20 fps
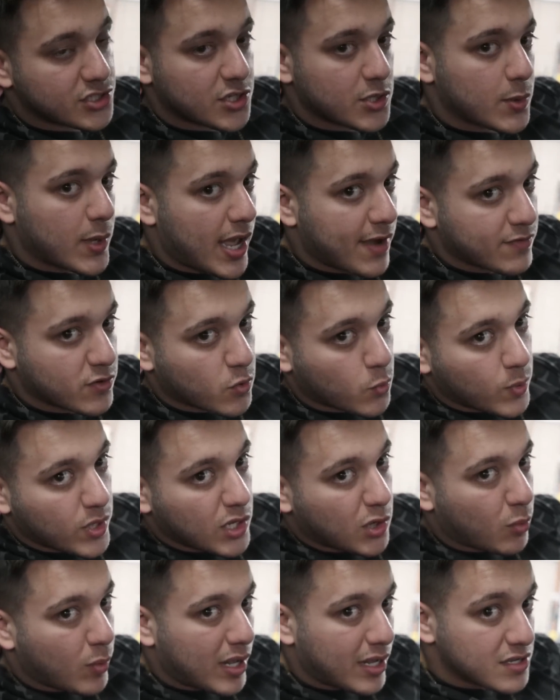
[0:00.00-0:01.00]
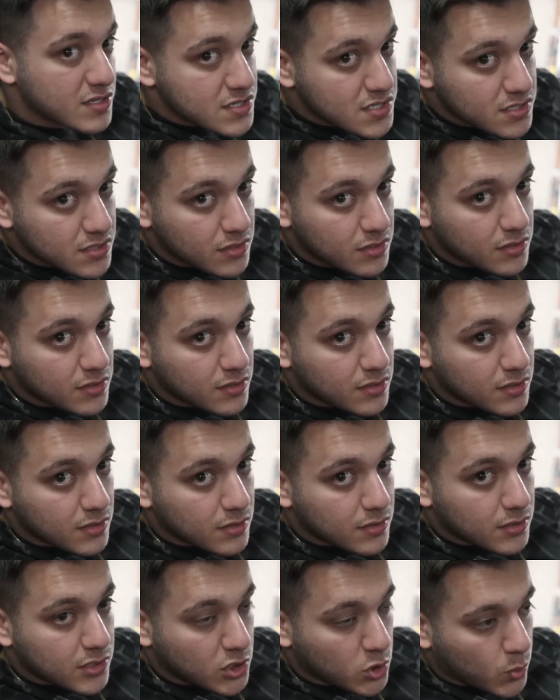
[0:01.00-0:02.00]
So you have your wheel wells,
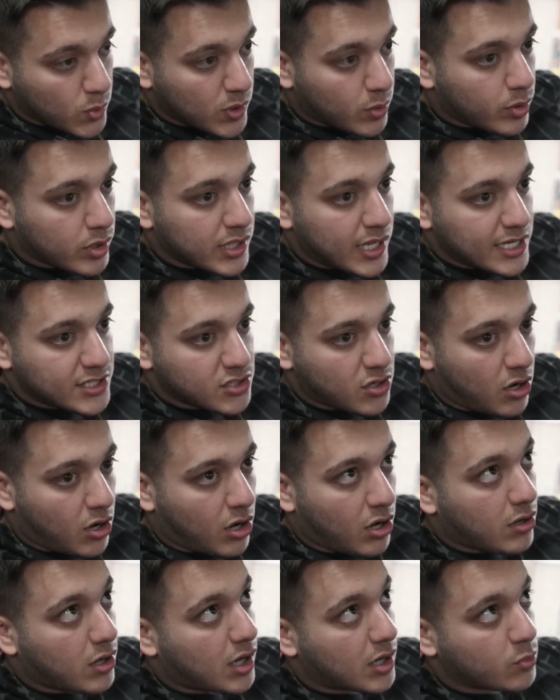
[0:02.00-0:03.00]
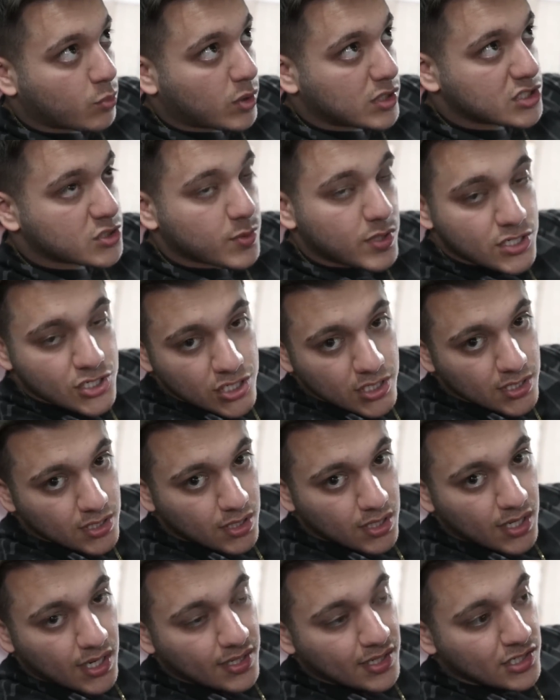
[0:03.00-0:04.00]
your wheel well lights all on 1 switch,
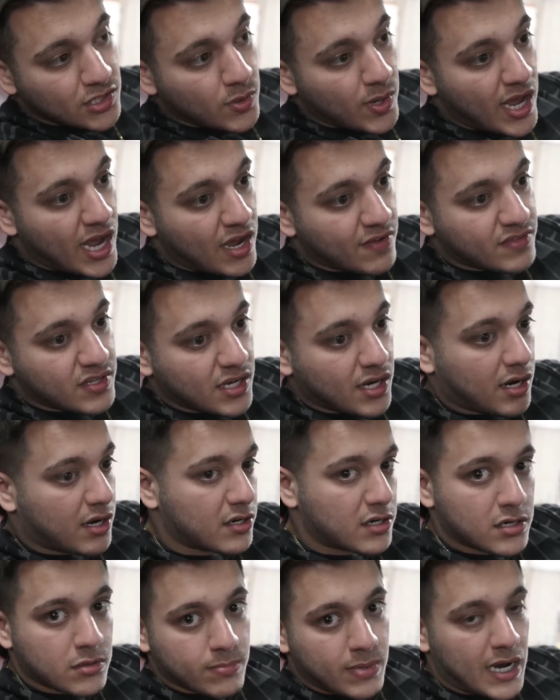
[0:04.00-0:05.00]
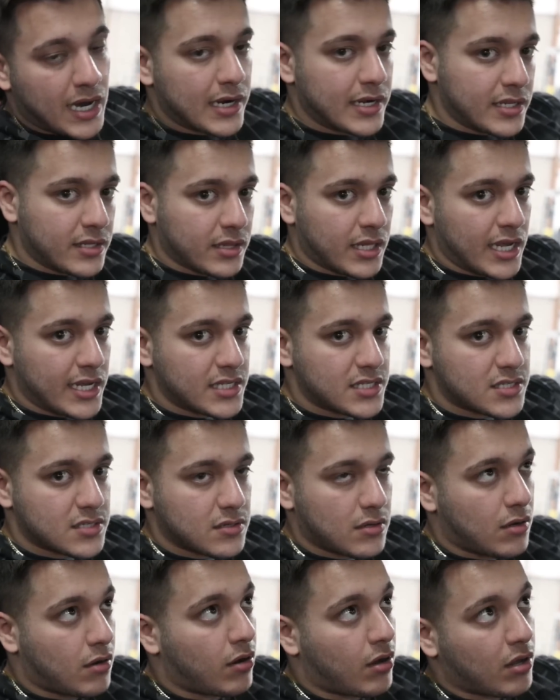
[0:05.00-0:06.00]
and then you have the underbody
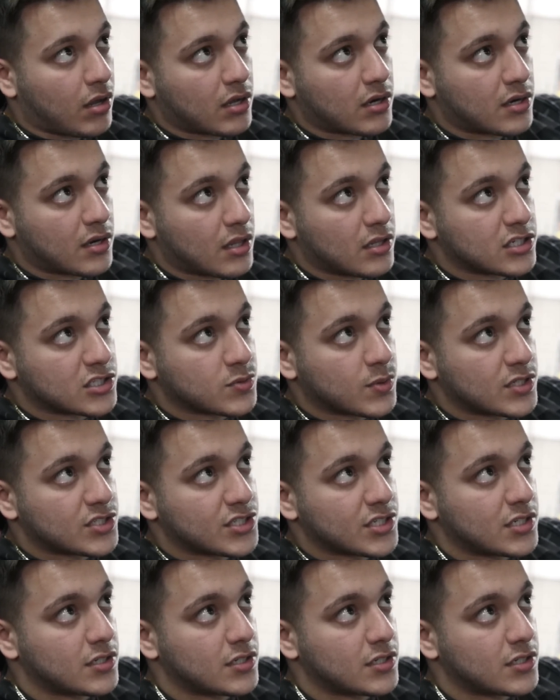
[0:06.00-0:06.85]
lights all on another switch.